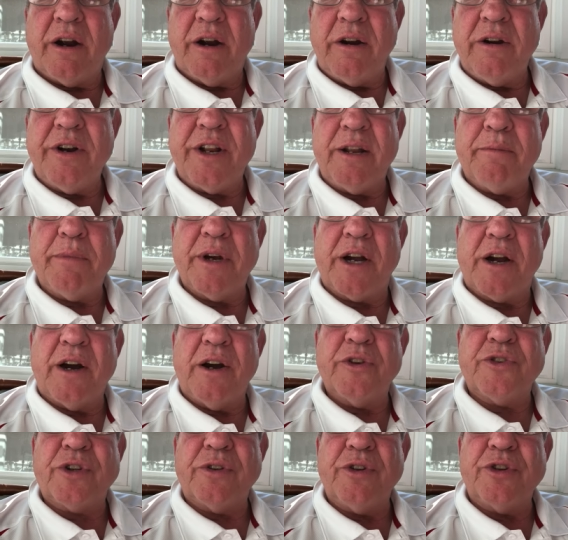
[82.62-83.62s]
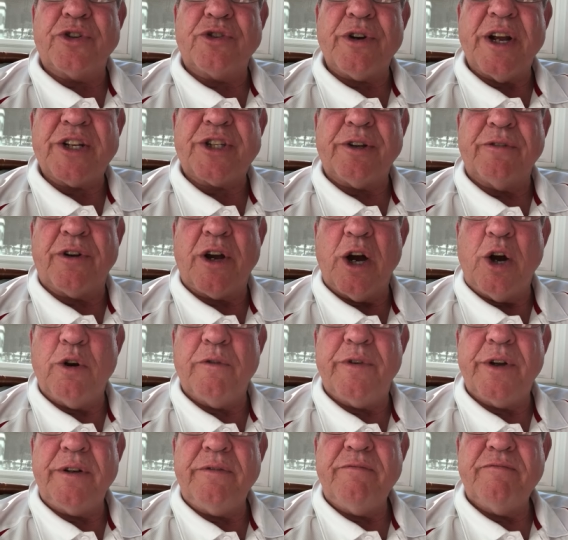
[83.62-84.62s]
hurting because of the stress of
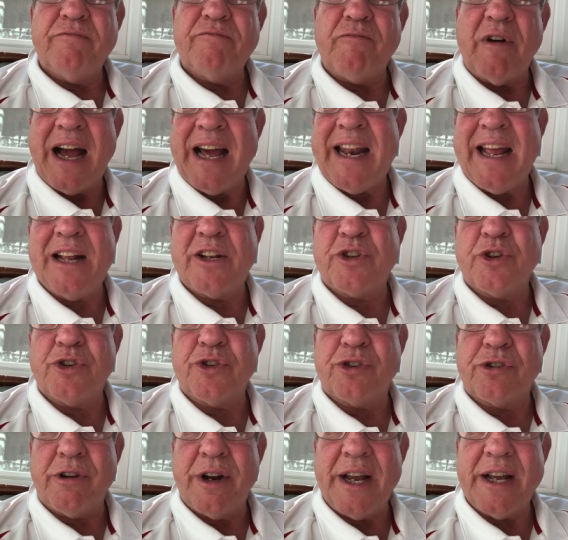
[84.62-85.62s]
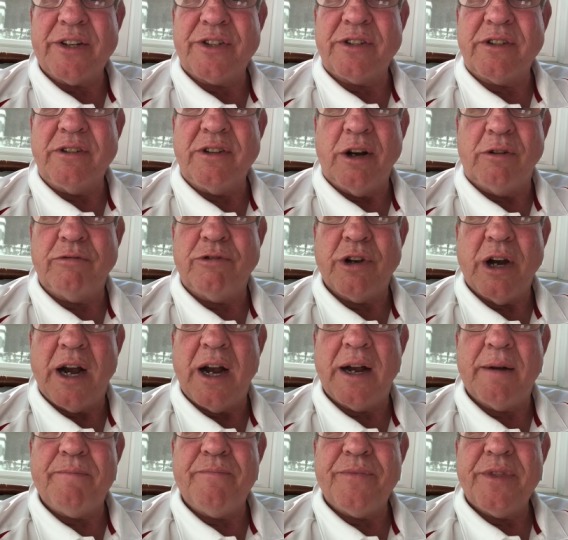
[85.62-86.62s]
COVID, financial stress, no
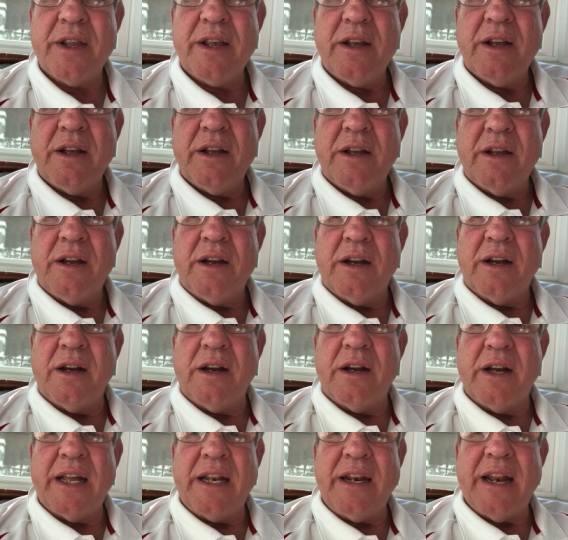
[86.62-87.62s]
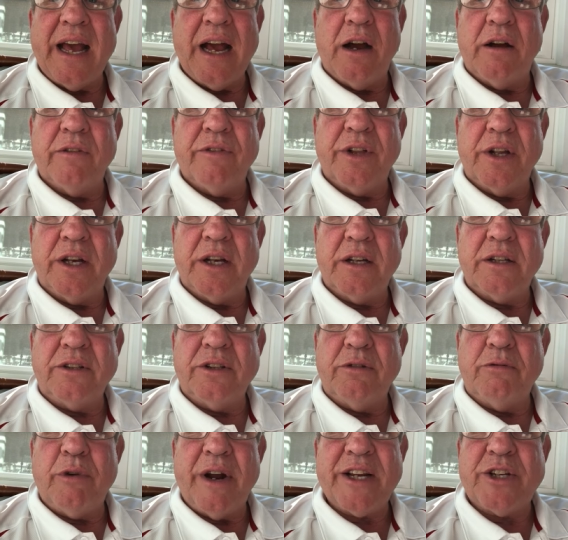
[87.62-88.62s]
job, uh, and now the,
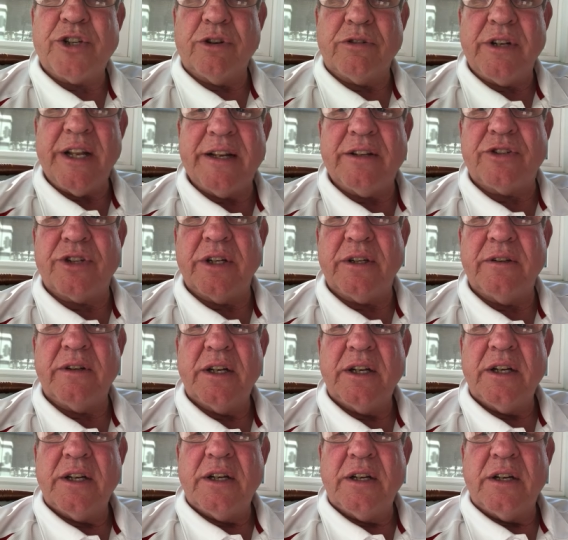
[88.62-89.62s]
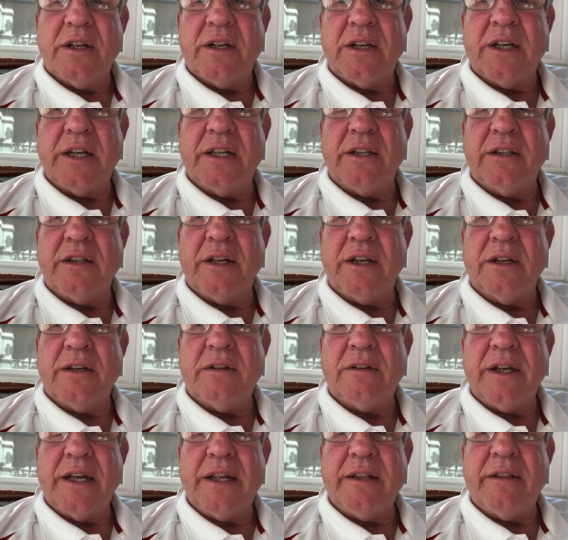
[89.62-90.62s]
the racial tension and
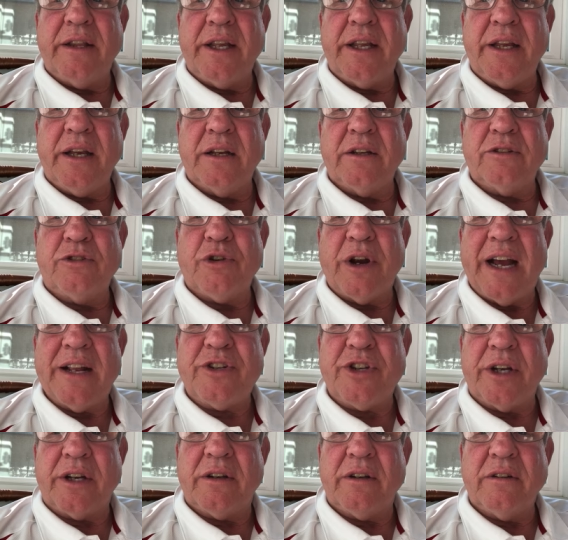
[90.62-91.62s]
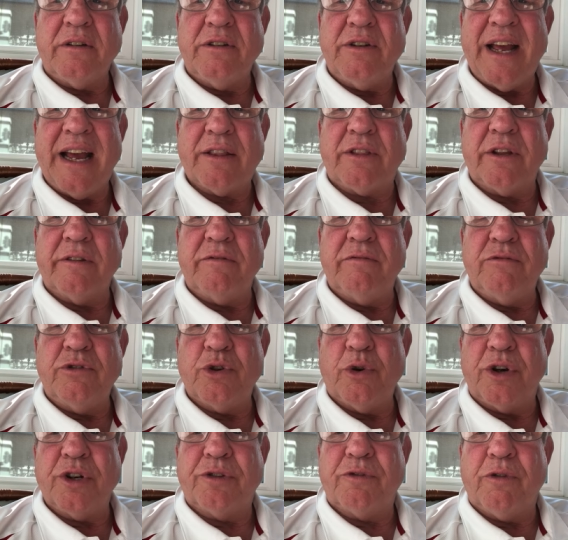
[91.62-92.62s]
the, and the uh, tragic death of
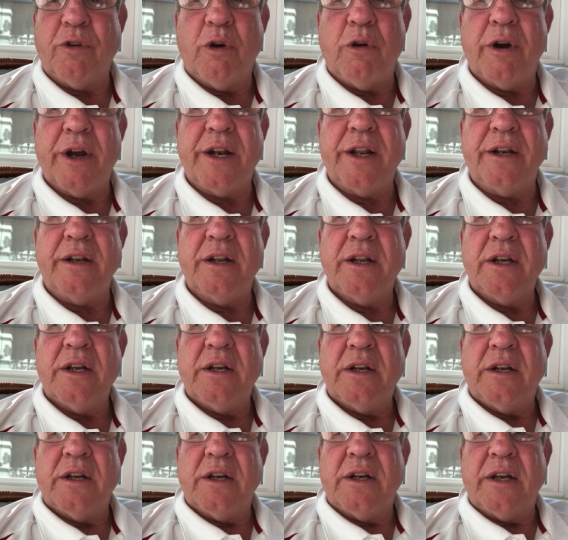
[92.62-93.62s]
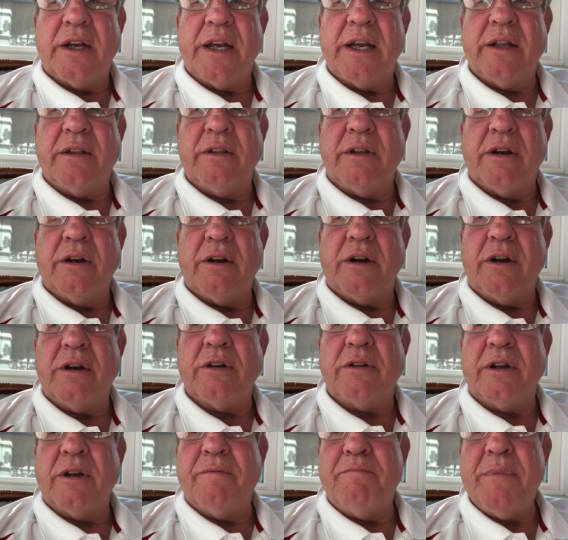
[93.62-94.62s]
George Floyd and, and the
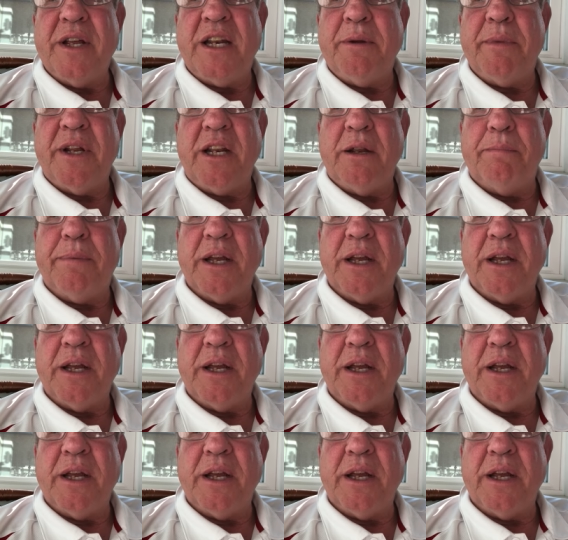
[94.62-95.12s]
hurt of many, many